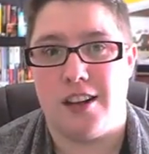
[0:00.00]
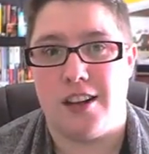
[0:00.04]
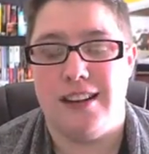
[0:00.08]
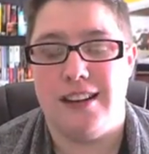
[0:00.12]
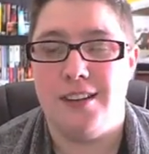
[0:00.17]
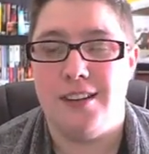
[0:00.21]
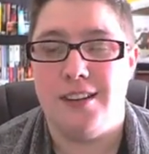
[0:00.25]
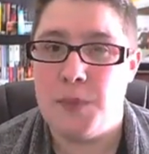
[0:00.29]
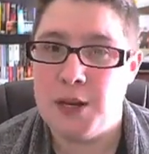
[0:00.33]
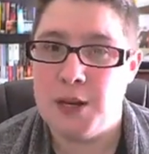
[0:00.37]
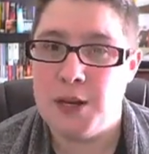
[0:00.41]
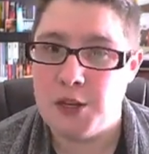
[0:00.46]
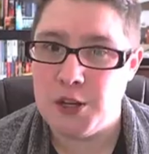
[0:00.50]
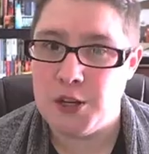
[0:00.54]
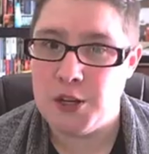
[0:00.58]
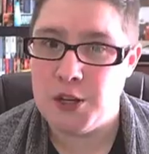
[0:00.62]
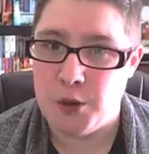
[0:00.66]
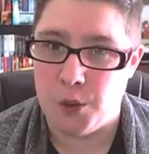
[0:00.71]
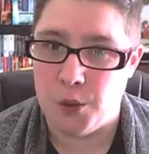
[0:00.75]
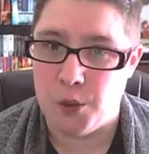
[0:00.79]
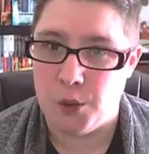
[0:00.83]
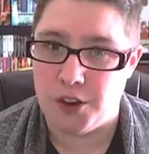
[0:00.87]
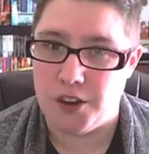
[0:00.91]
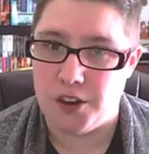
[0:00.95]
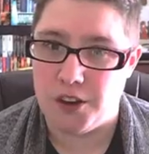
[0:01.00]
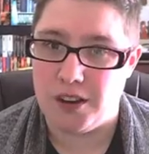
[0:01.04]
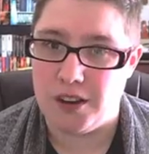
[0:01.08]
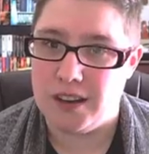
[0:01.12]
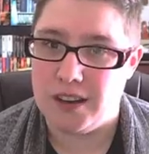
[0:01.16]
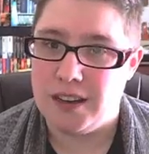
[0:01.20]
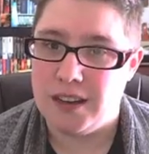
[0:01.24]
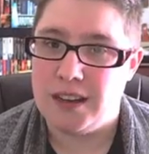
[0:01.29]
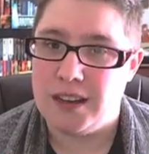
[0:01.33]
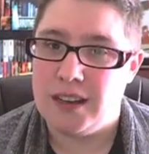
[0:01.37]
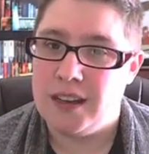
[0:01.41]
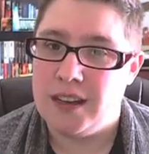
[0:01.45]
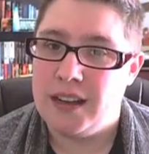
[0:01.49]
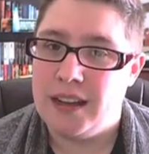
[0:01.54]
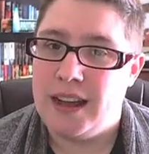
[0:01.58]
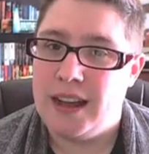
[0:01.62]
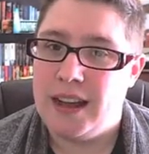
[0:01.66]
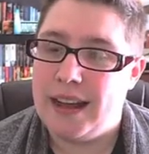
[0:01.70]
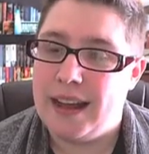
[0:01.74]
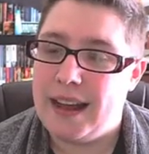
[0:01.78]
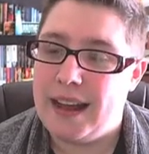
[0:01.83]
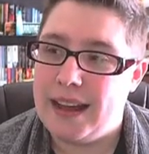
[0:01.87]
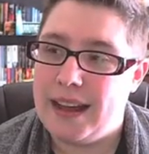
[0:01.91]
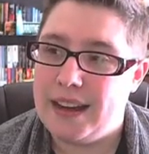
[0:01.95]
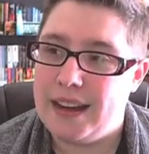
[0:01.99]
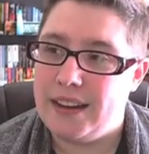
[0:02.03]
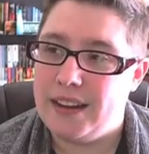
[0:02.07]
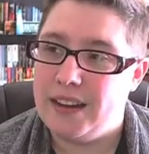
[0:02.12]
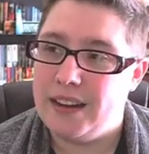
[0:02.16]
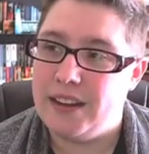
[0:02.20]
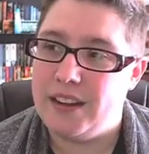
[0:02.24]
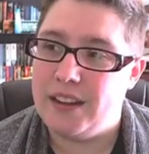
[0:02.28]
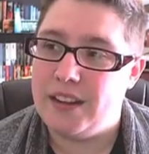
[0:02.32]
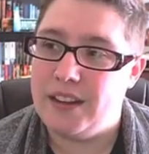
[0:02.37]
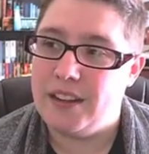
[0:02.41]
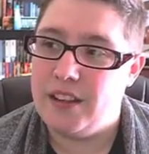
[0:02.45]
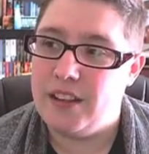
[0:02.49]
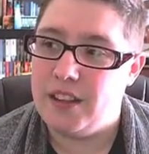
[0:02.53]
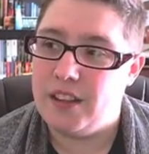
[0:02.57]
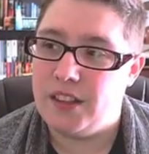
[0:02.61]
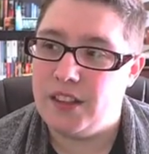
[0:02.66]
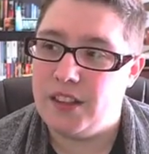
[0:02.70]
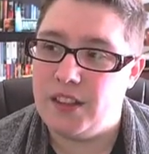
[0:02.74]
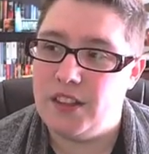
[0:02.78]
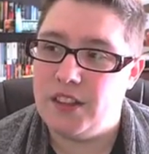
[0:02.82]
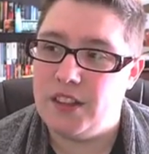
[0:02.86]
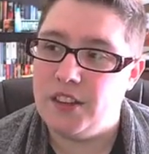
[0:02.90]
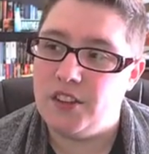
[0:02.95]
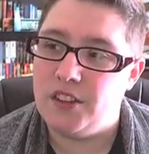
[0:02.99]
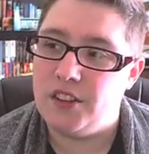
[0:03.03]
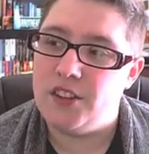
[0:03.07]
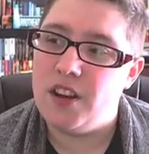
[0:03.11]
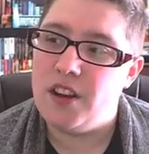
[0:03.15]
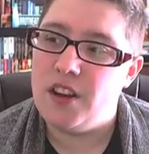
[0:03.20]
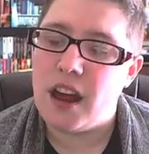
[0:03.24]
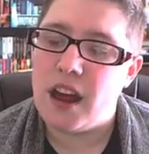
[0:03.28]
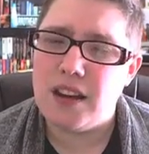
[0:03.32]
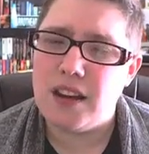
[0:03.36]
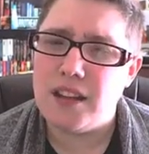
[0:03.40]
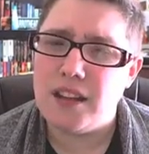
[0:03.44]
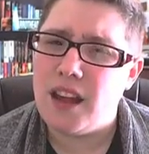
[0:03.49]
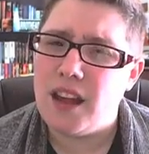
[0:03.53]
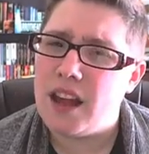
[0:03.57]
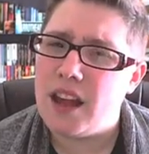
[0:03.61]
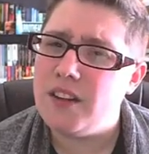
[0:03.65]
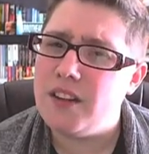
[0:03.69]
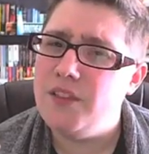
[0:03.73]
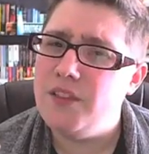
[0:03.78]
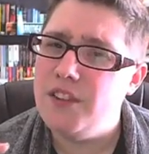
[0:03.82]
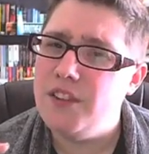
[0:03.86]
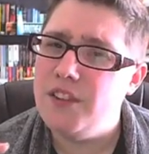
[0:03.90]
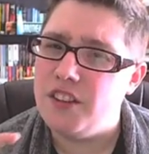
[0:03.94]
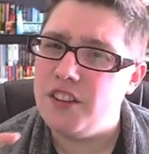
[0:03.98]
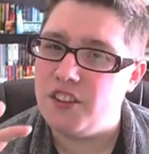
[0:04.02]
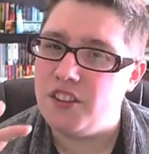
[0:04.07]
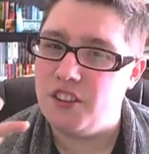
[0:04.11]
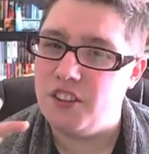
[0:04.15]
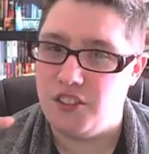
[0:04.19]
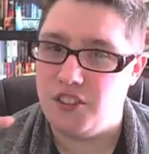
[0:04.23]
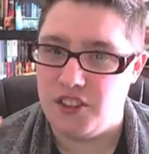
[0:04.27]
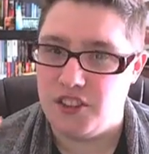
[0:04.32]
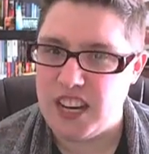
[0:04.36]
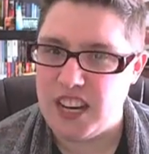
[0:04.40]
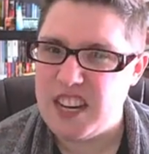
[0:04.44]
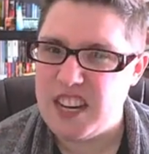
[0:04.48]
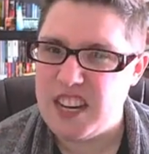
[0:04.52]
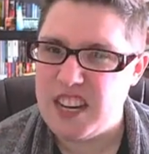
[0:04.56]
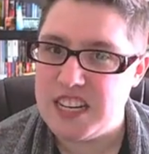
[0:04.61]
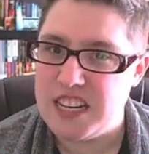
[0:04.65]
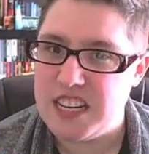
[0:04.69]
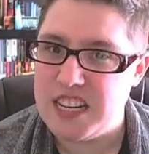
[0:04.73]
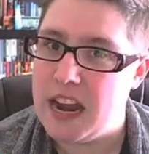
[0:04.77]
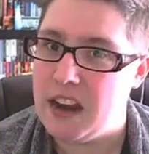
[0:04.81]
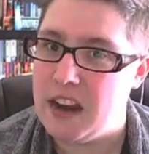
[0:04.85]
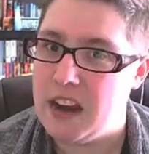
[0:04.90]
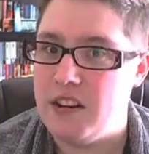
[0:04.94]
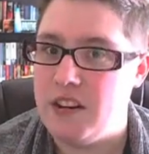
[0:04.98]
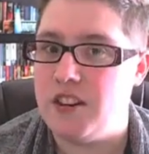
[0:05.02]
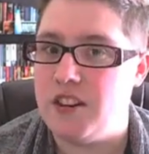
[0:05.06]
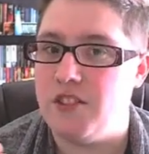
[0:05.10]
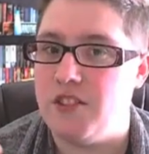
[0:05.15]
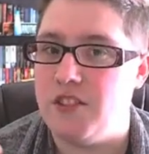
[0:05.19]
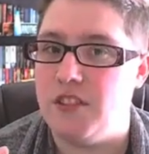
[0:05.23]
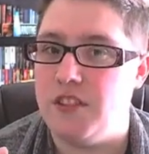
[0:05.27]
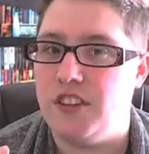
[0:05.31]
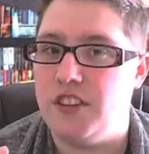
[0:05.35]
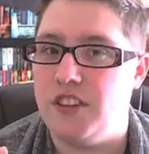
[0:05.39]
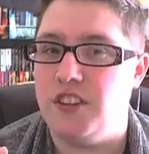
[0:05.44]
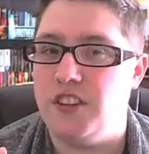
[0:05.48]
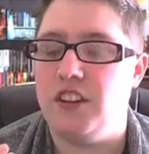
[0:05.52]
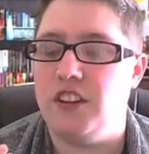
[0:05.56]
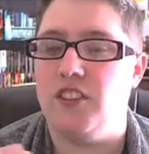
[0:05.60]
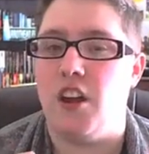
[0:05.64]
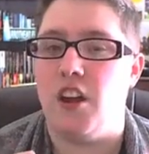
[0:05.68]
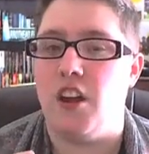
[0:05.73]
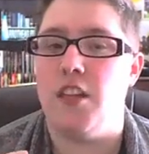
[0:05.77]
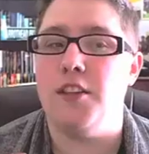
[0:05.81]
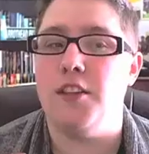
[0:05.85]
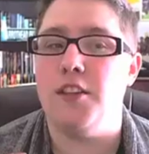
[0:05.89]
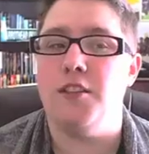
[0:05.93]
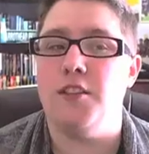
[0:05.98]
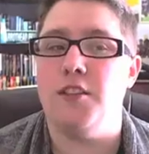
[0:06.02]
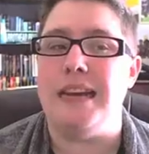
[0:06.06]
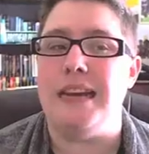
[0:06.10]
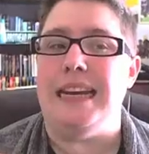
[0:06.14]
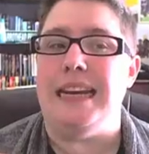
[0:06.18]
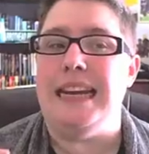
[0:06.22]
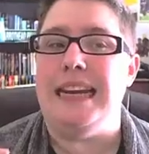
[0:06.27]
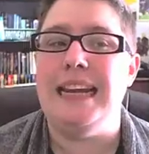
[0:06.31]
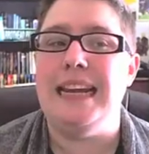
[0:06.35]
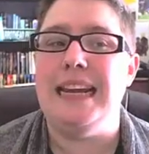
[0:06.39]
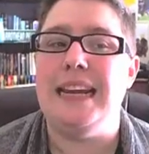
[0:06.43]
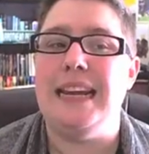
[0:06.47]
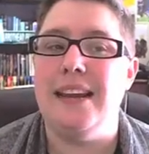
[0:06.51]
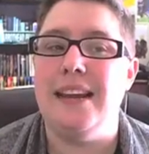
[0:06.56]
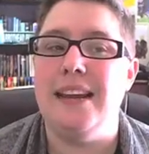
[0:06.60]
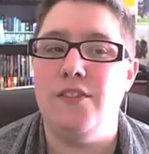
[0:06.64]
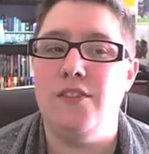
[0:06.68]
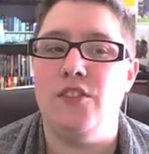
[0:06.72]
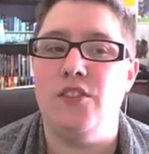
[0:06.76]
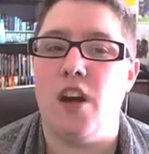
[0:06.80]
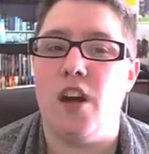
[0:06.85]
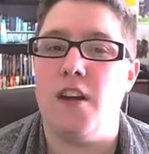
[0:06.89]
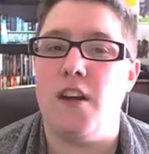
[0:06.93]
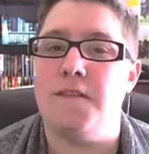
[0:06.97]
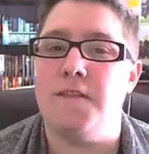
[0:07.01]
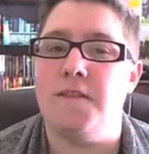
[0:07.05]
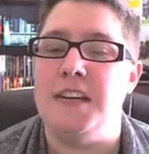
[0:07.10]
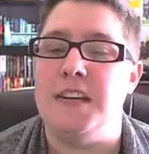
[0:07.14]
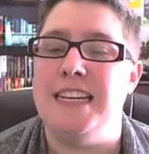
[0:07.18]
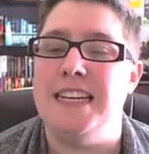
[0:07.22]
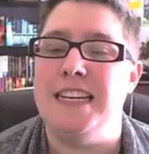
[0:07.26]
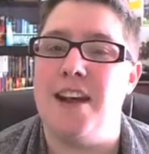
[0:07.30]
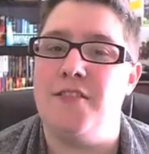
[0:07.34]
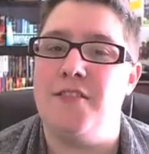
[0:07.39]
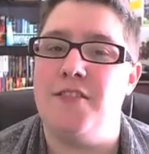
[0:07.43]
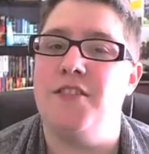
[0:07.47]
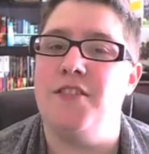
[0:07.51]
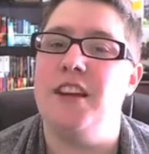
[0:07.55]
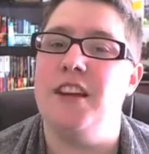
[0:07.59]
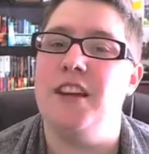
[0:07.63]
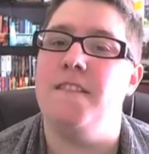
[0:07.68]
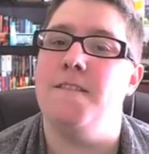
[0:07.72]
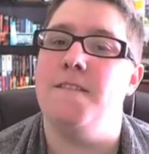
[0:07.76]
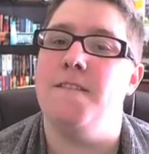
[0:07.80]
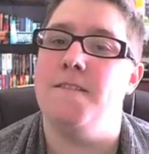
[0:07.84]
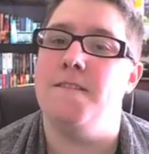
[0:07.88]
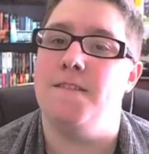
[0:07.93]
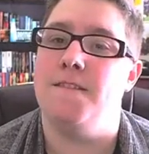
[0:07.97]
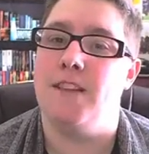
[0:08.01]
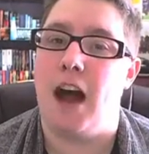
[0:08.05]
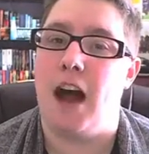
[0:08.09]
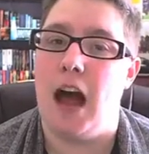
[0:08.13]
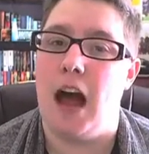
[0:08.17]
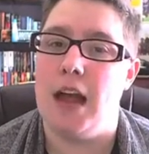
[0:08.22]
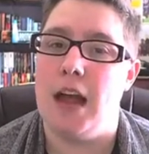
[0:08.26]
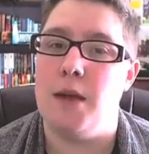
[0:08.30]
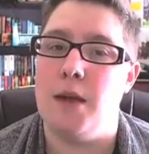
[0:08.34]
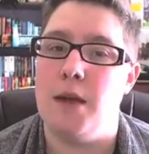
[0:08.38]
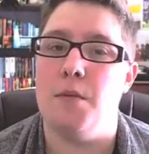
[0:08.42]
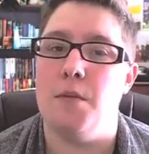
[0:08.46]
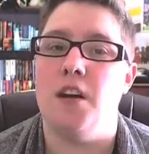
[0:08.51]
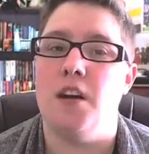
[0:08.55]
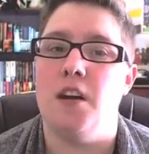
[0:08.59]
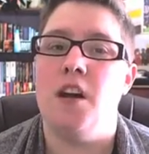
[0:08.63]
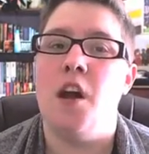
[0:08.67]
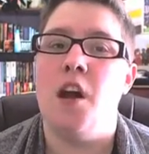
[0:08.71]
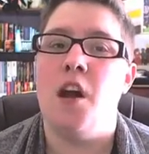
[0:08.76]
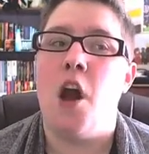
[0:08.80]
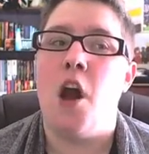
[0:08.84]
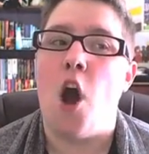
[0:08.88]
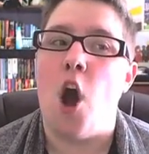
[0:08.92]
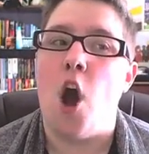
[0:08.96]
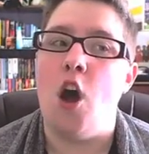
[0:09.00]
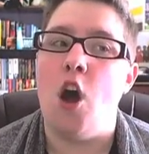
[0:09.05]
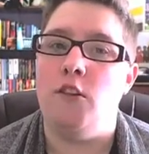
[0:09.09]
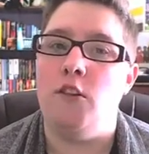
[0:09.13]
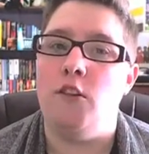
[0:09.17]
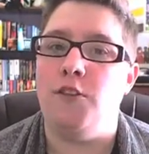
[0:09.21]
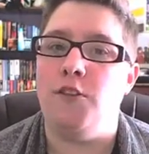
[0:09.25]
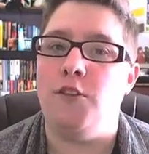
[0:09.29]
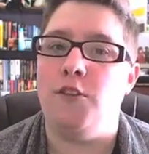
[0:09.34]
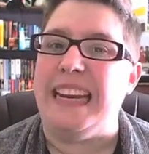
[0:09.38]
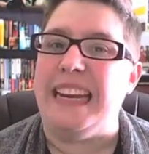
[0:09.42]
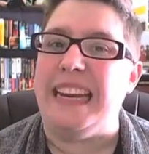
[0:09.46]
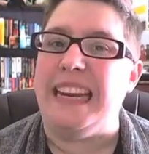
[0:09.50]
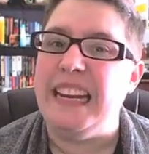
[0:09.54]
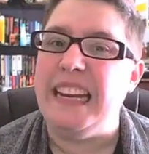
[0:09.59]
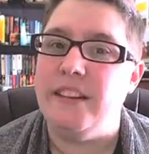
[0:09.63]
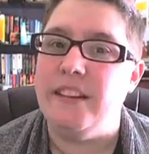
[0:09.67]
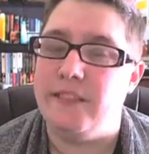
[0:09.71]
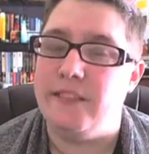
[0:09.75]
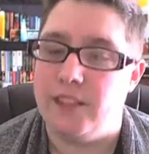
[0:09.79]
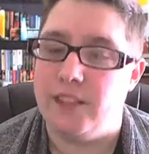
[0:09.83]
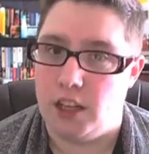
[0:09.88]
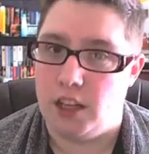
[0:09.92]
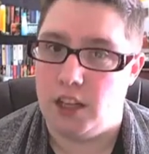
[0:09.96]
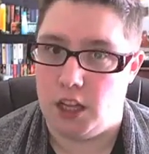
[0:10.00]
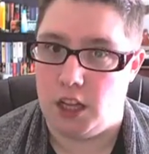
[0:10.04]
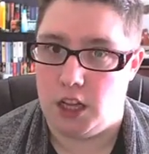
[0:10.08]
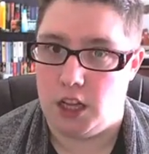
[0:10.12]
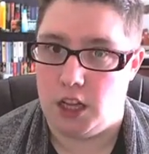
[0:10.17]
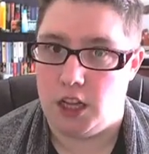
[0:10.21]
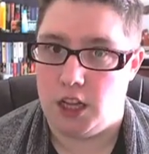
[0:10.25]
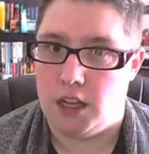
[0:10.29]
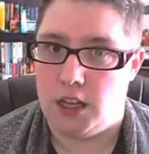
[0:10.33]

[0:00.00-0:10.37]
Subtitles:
He's a bit shorter, and there's not a lot of distinct characteristics other than he gives off a definite vibe of evil.